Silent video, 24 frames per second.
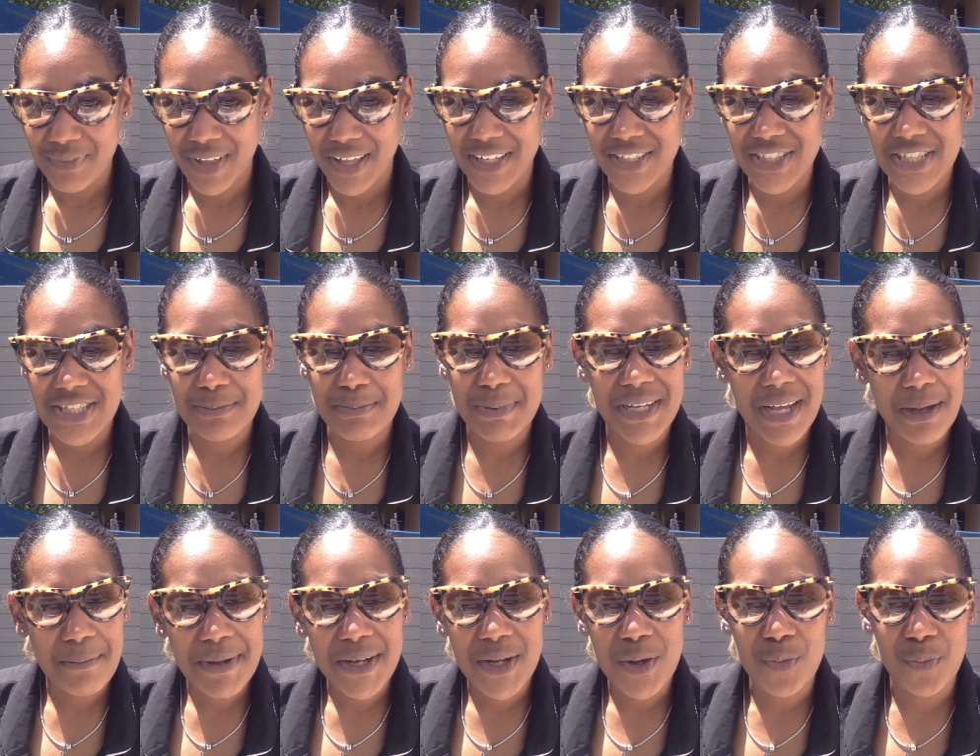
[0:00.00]
and just
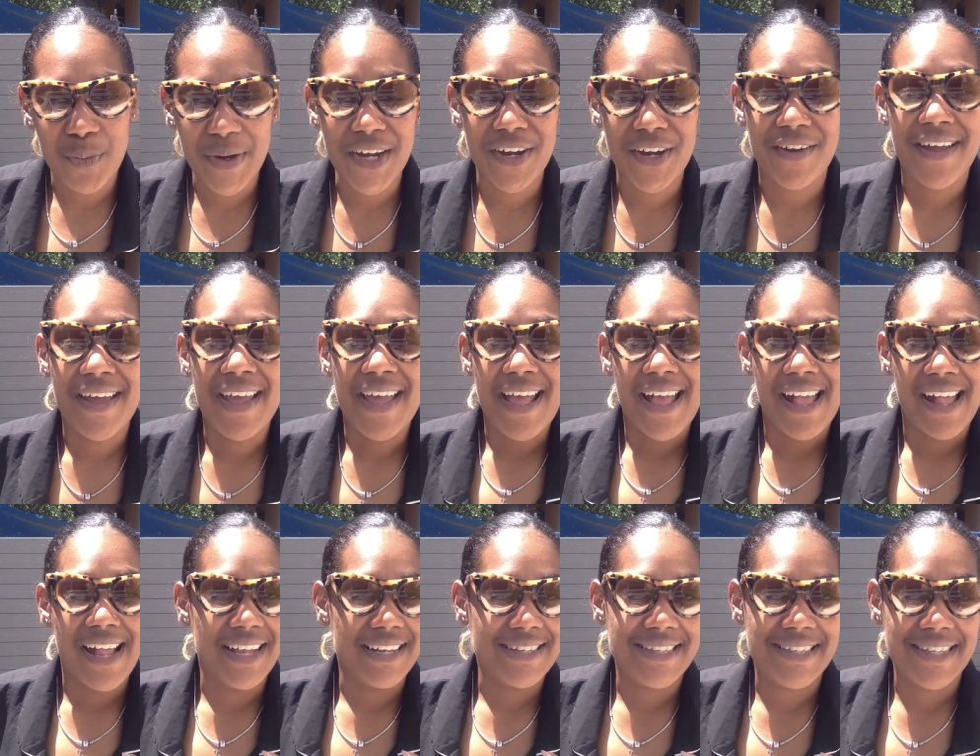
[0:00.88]
becoming aware
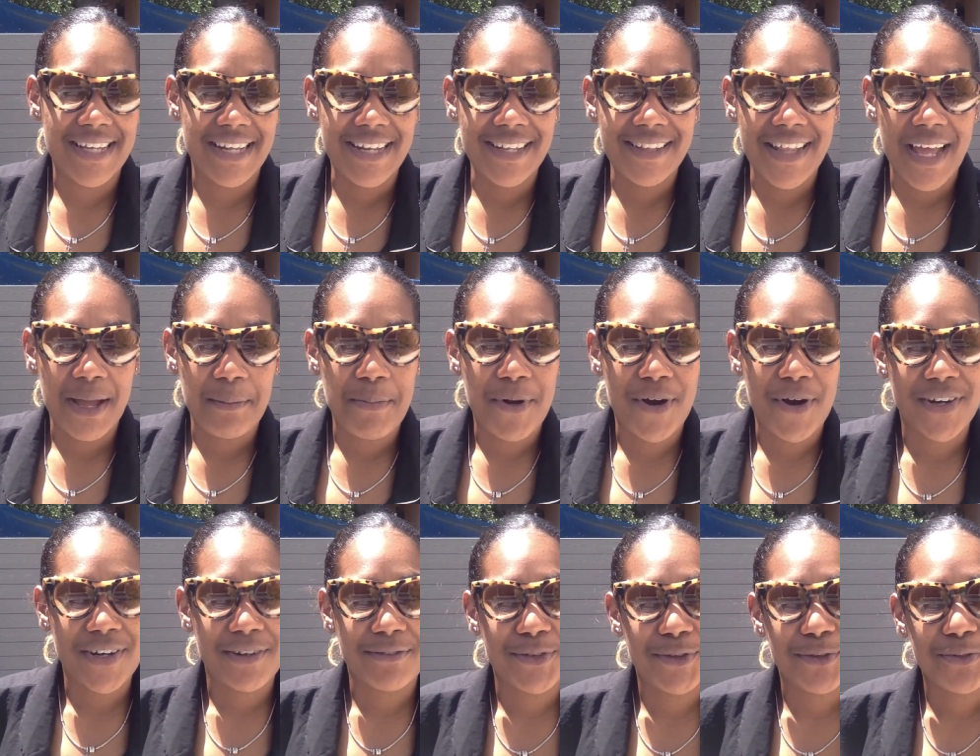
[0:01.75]
and setting that
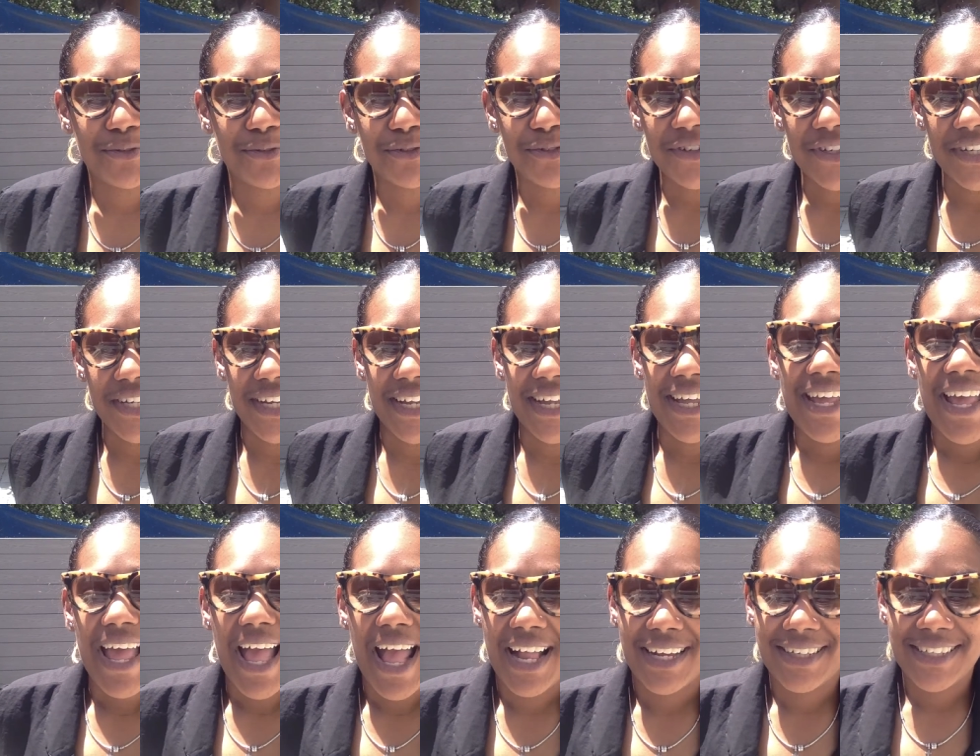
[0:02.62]
part of you free
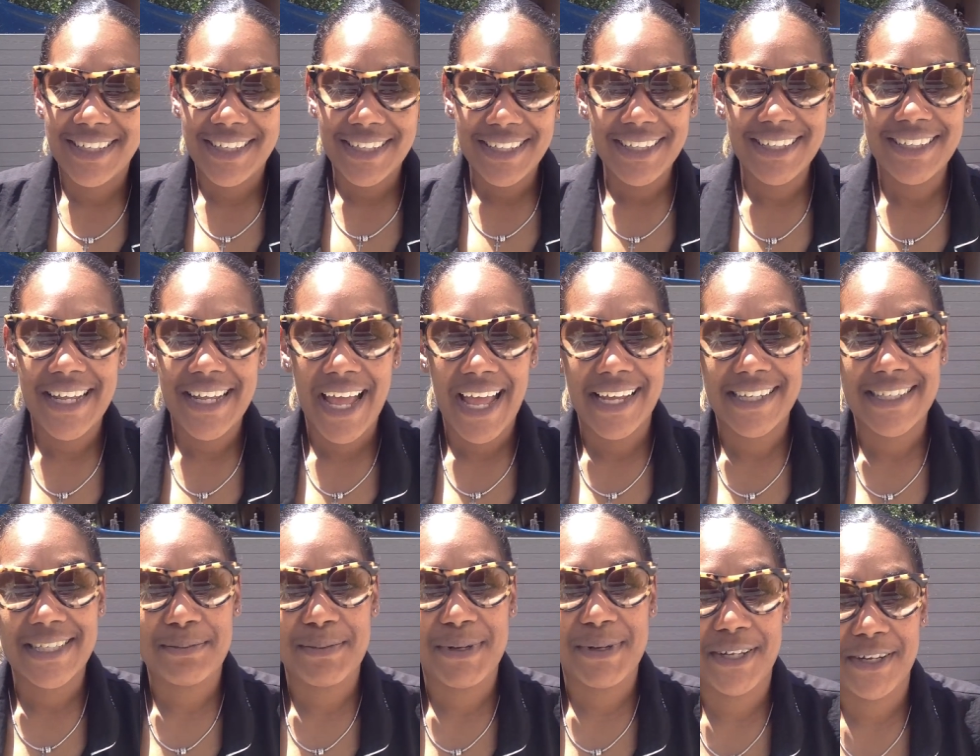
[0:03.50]
and healing that
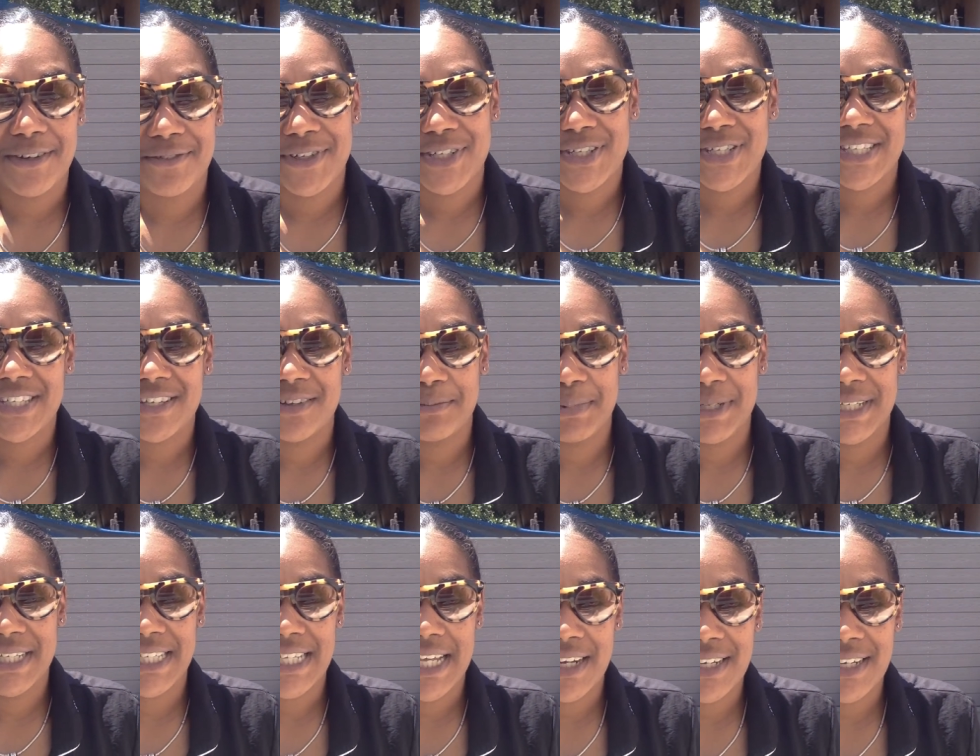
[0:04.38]
aspect of yourself,
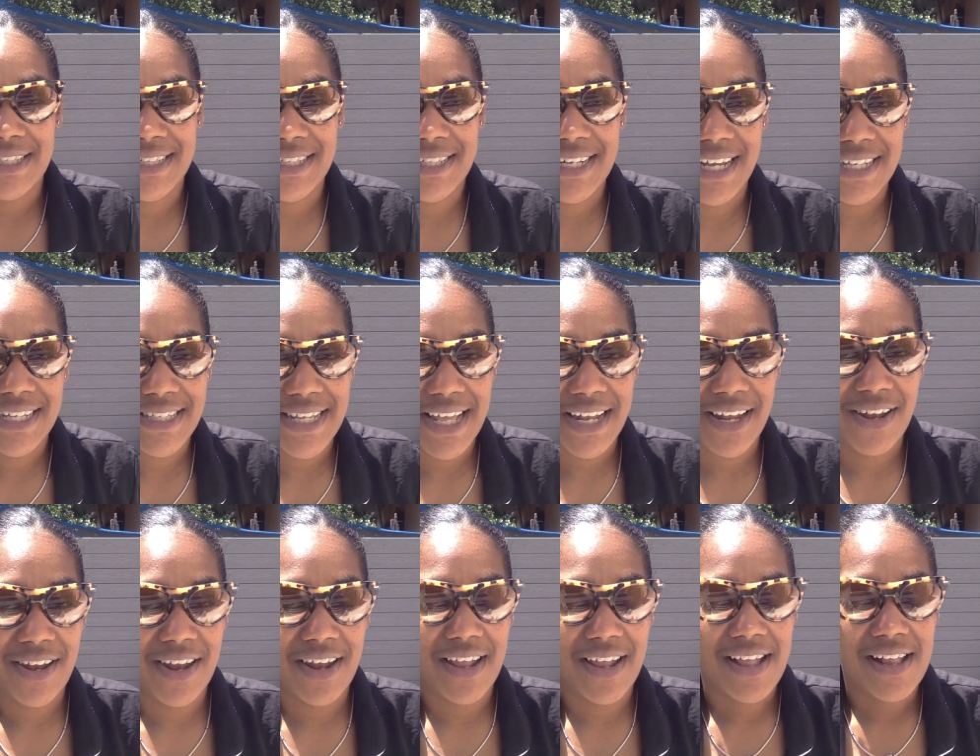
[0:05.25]
because honestly, that's
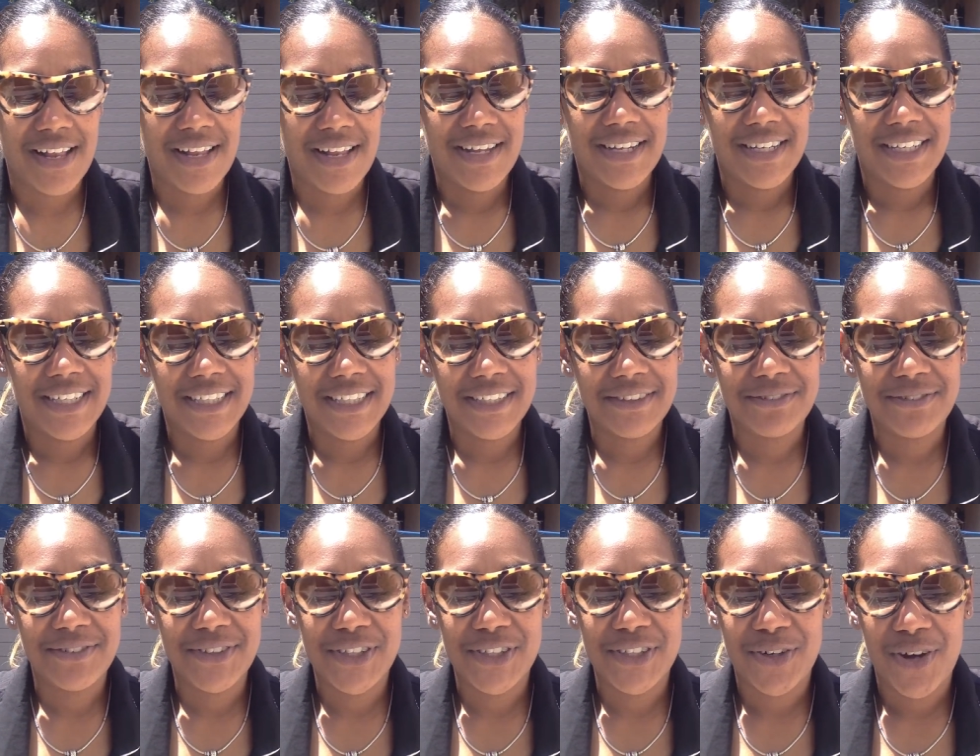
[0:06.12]
a,
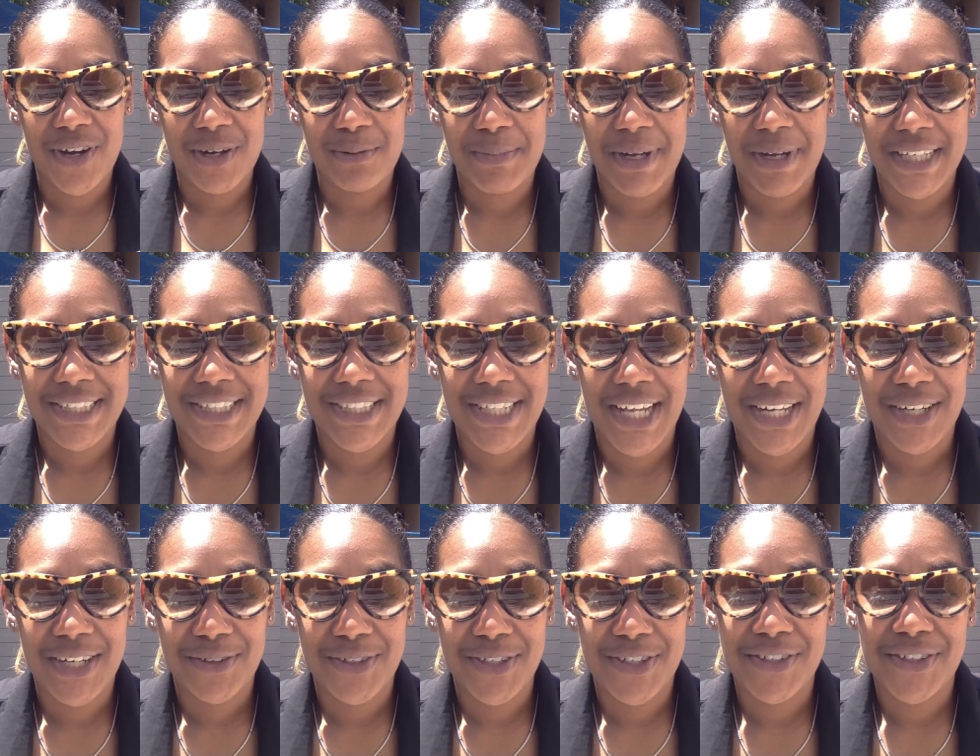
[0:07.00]
if you're on my
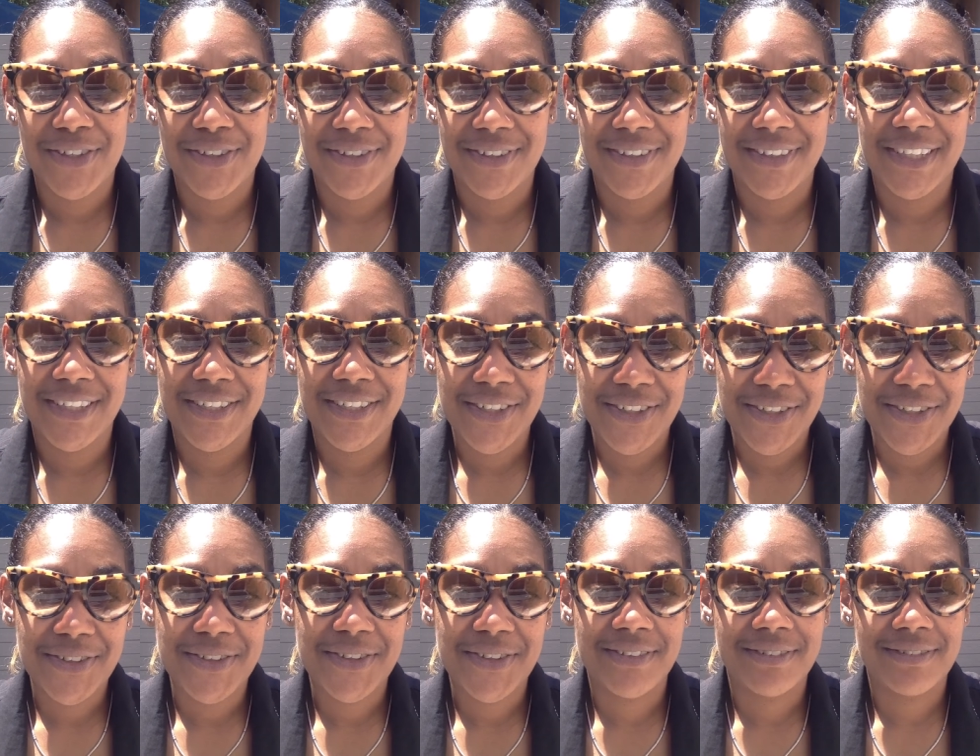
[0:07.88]
channel, your
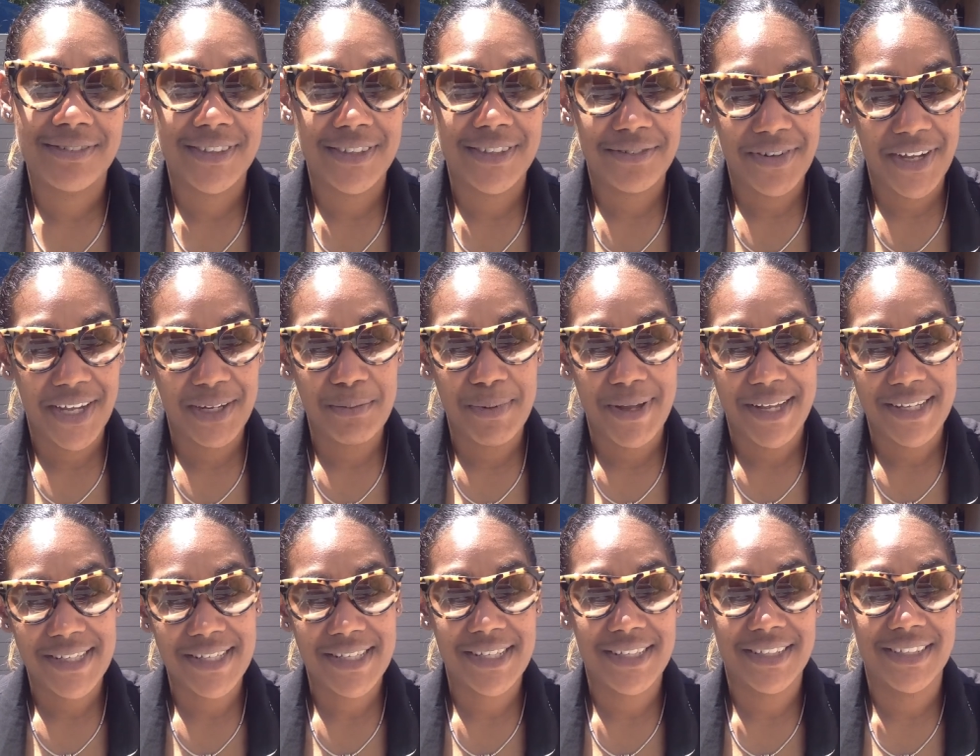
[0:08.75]
inner divine
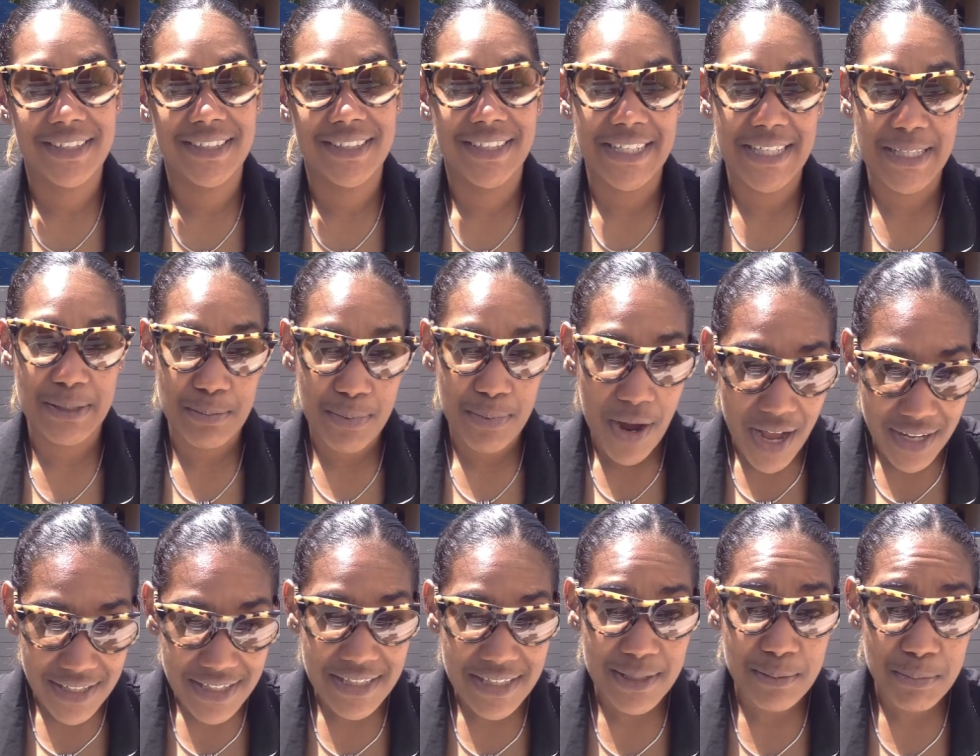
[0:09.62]
masculine is
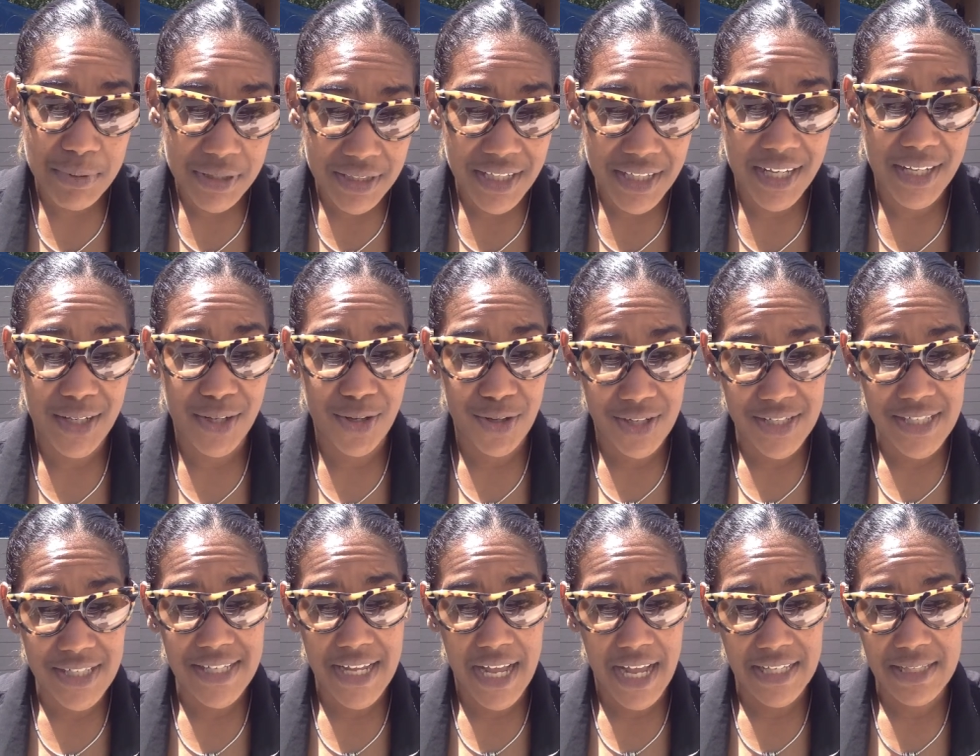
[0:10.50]
possibly a
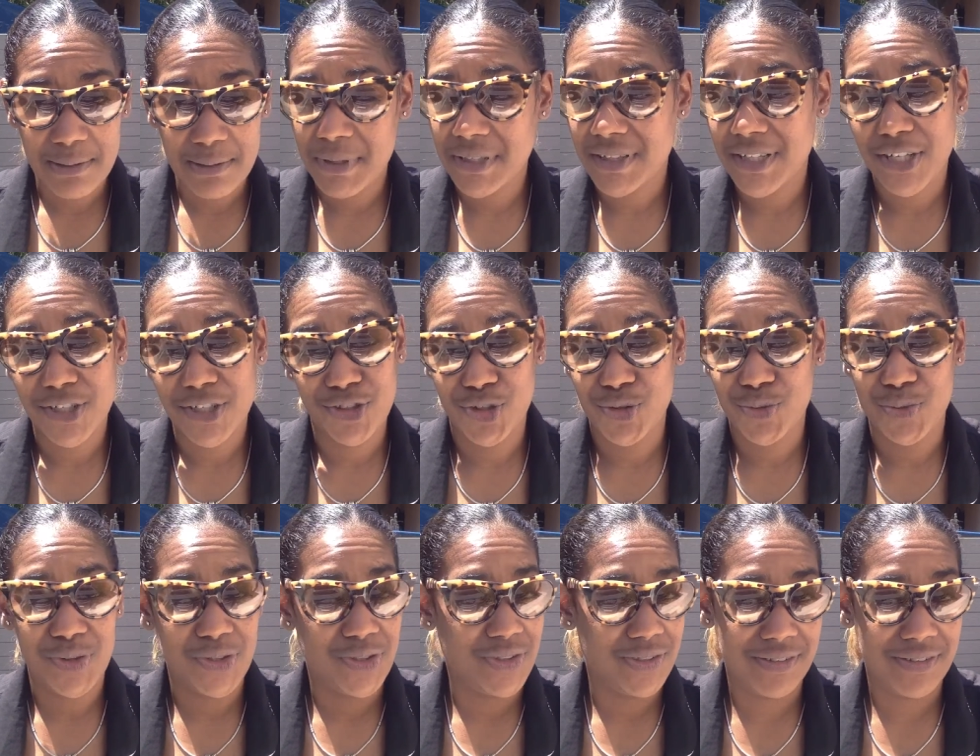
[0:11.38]
lost aspect that you